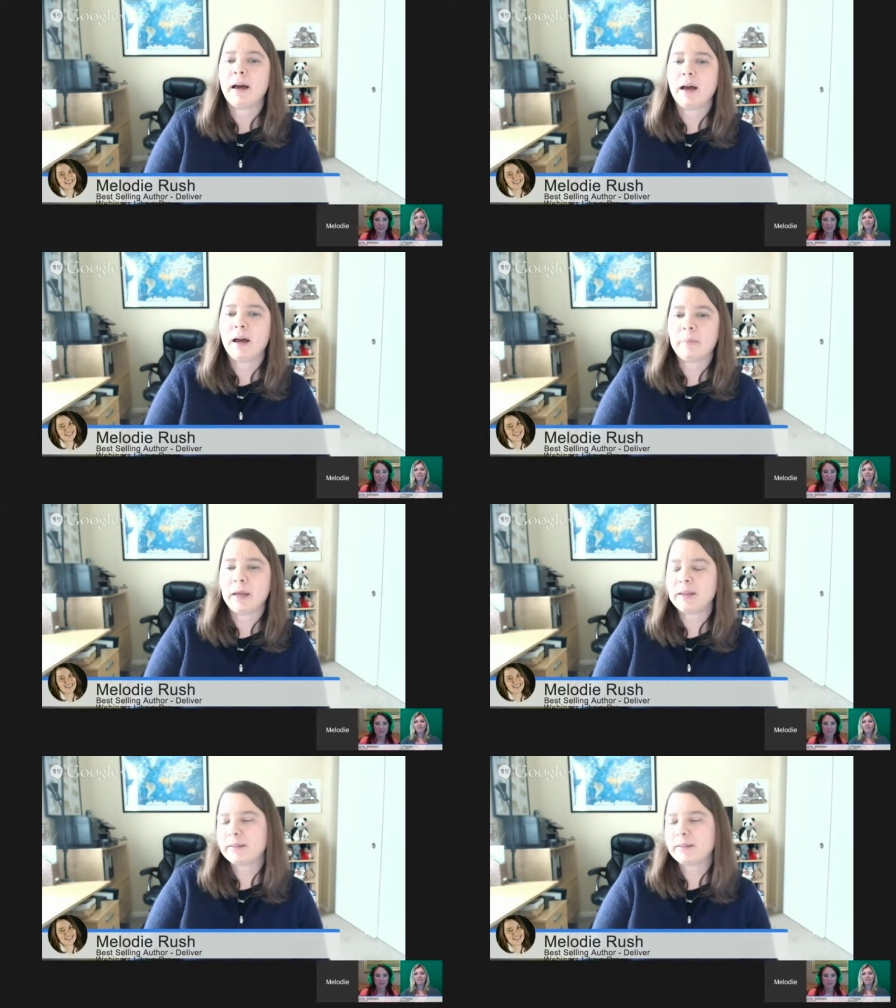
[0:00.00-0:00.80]

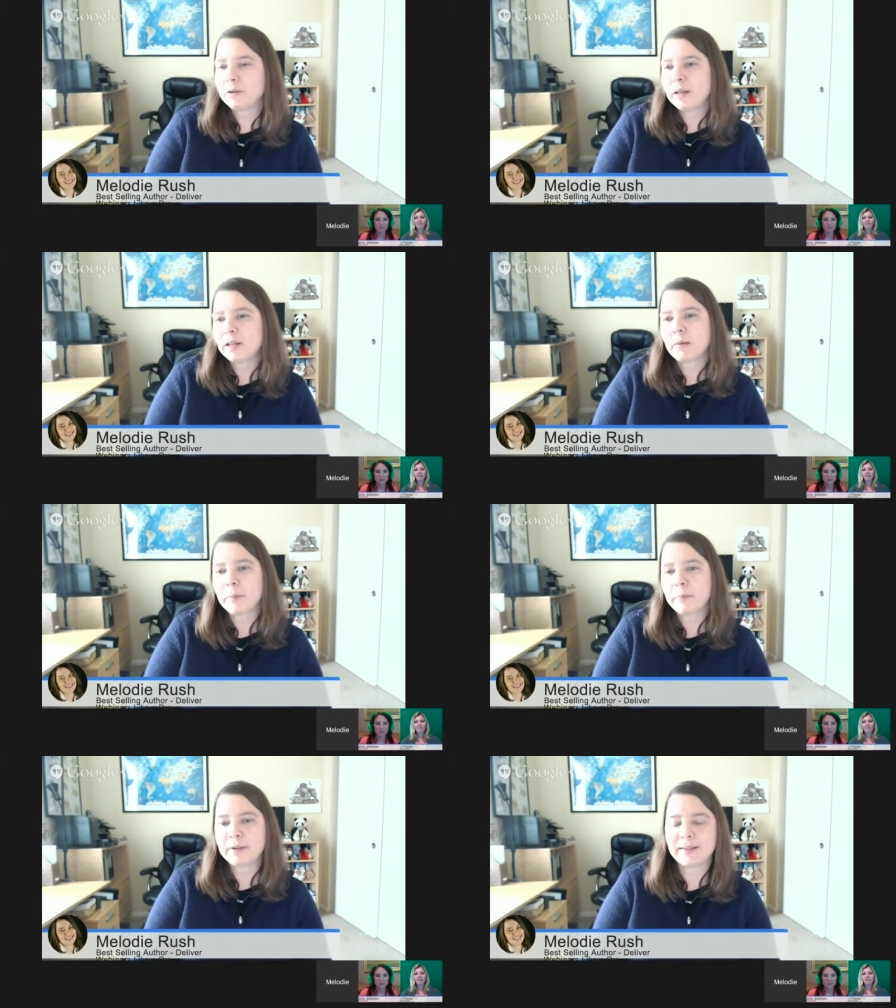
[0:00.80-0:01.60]
And so you could
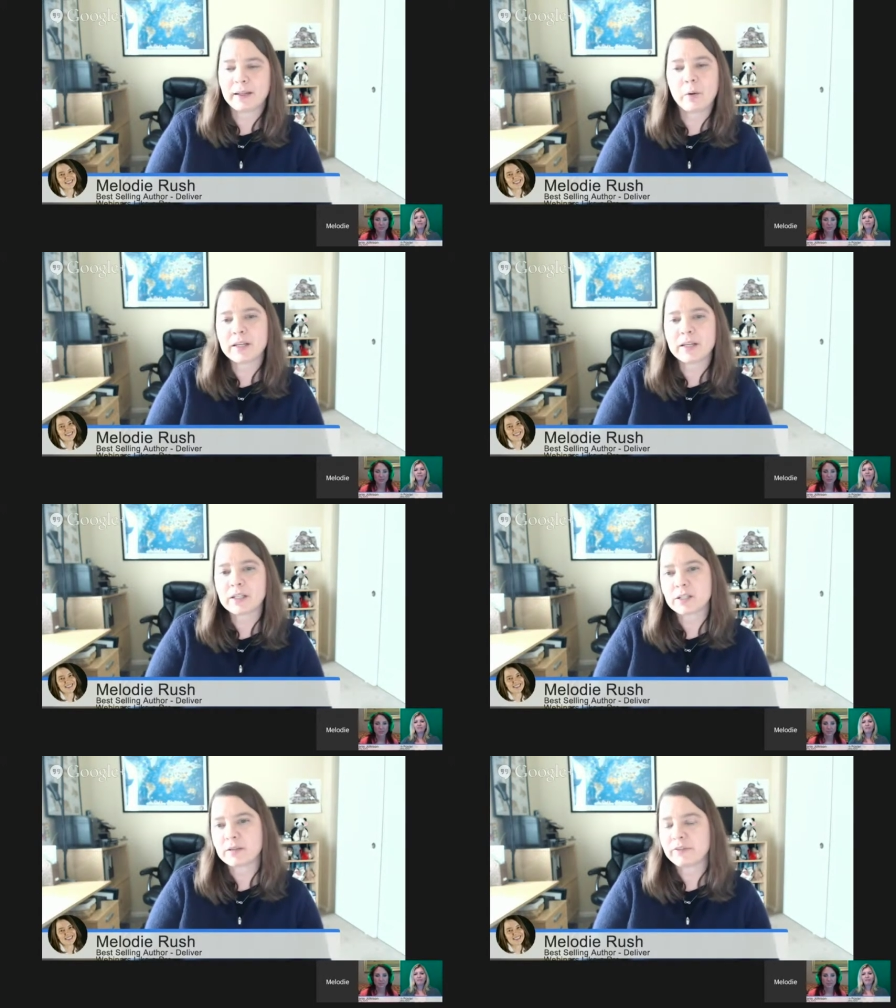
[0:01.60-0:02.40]
come up with 10
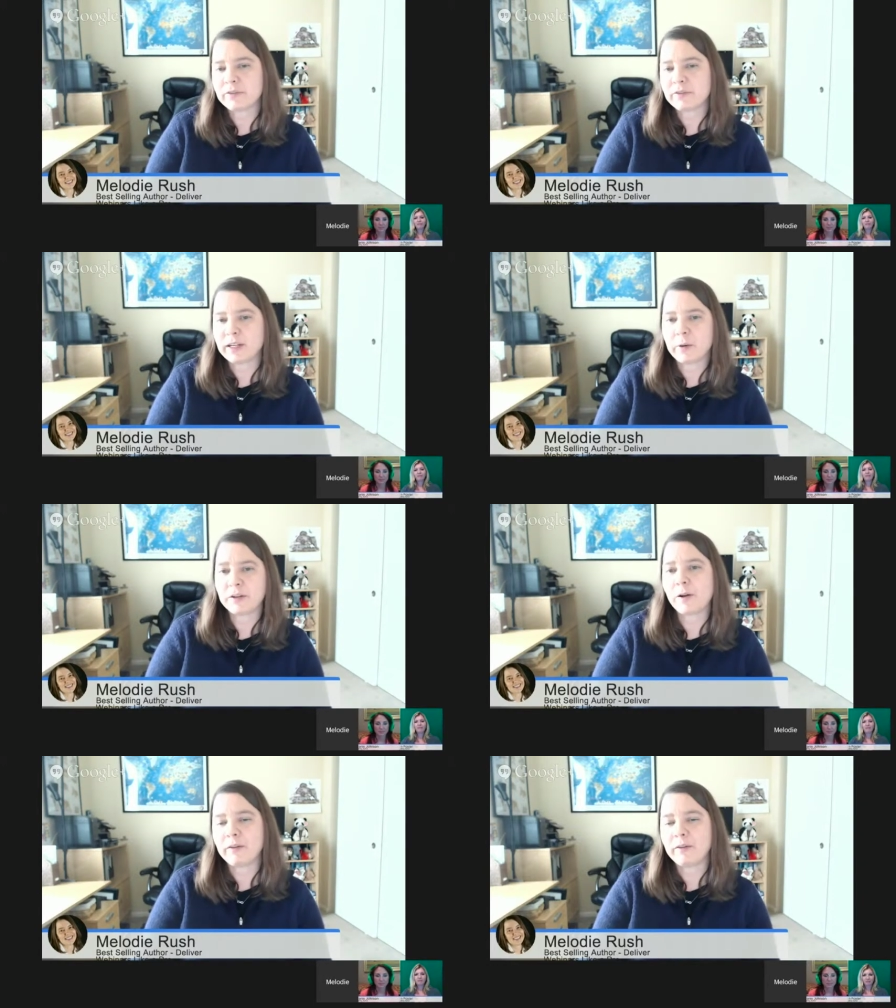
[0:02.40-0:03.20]
questions or 15
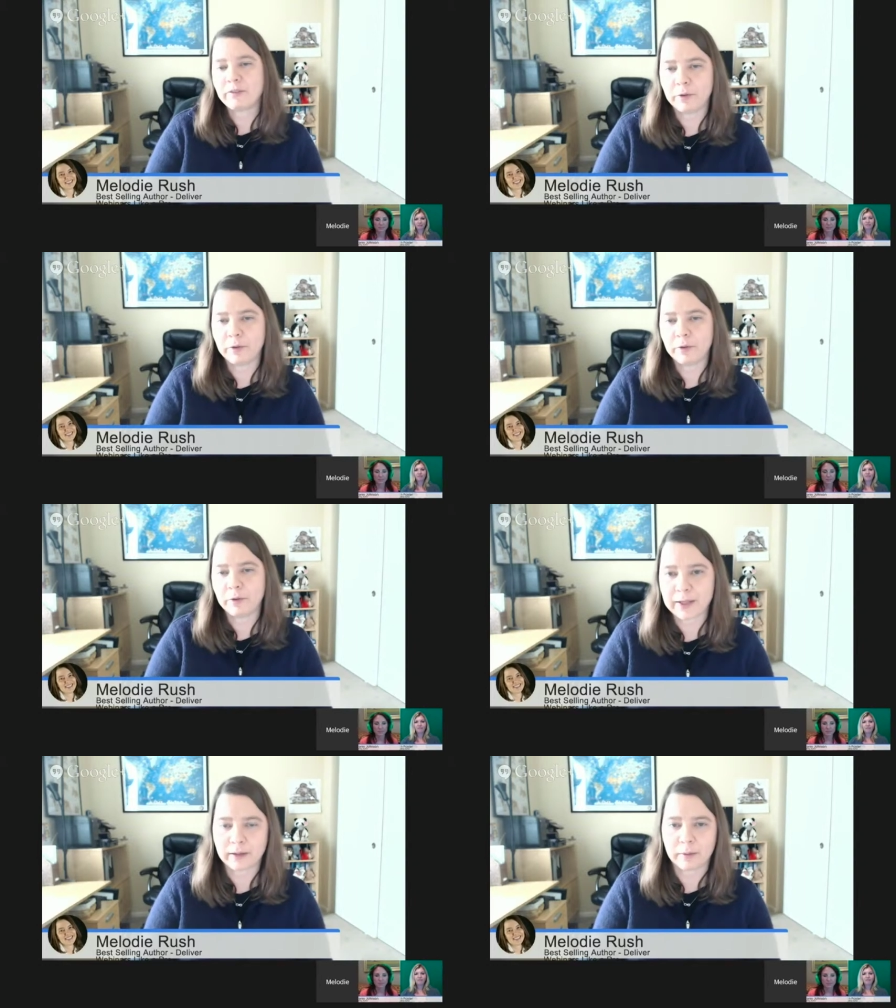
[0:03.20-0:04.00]
questions. You don't have to do
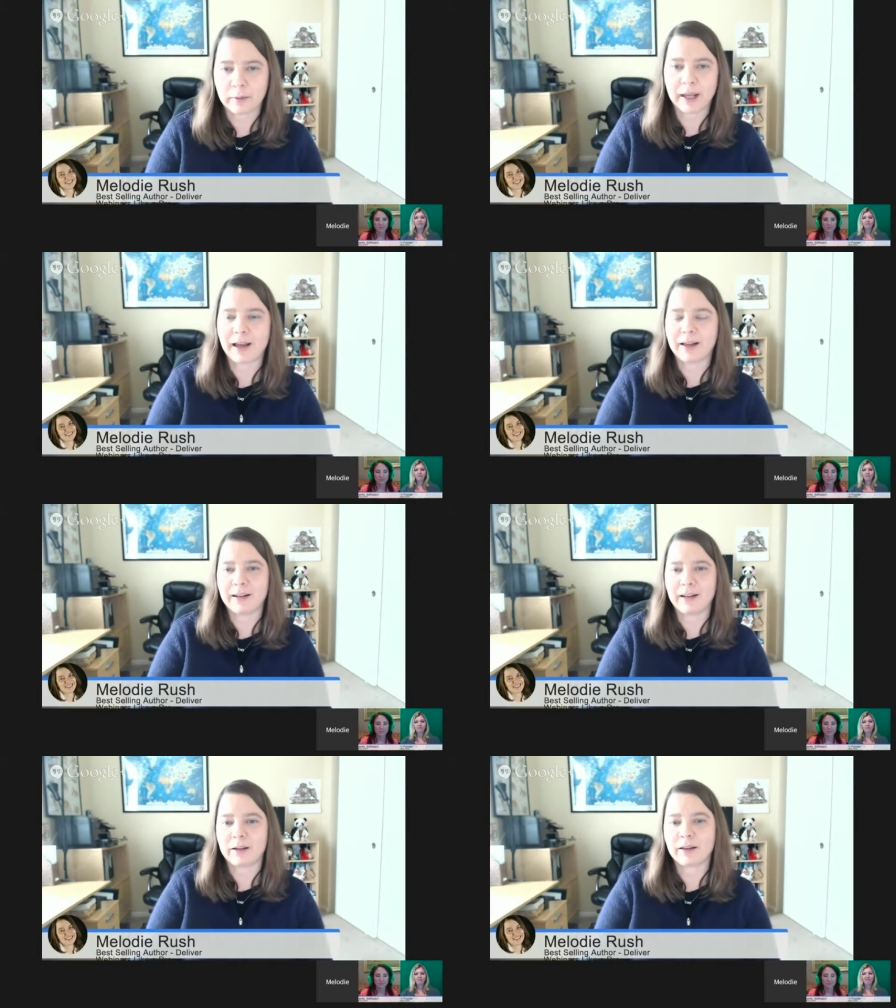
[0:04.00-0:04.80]
30-some like I
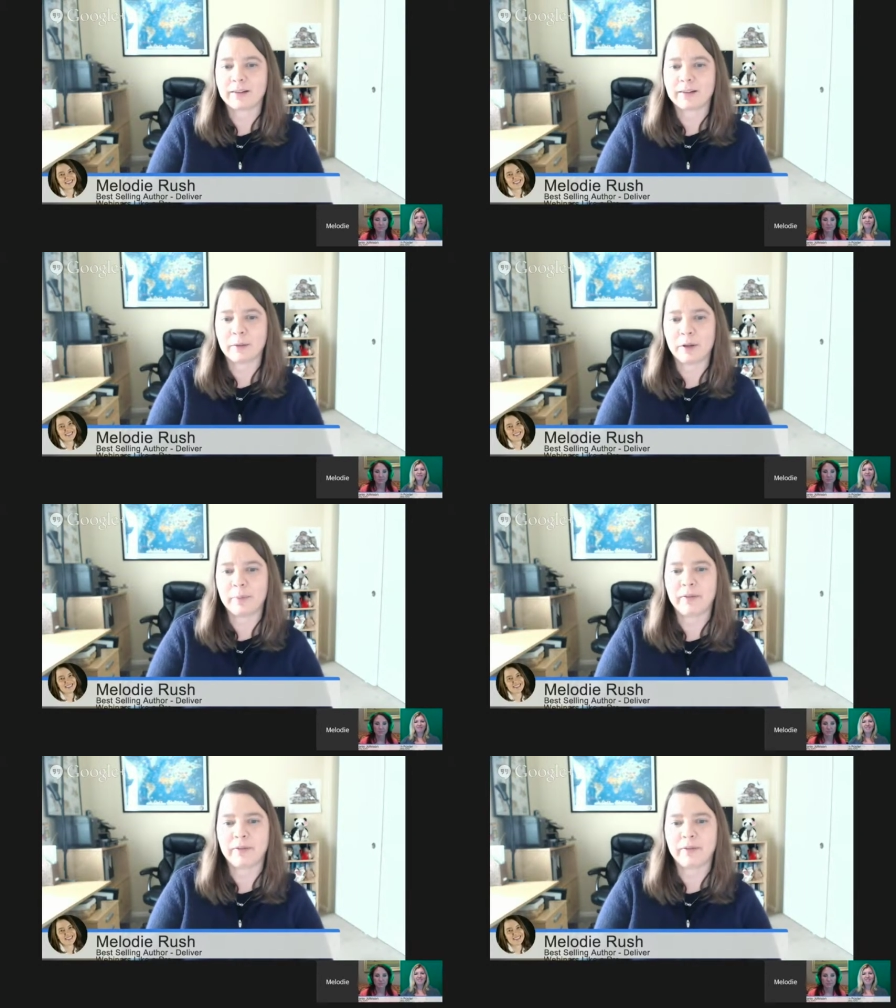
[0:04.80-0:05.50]
did. Like I said, I'm a little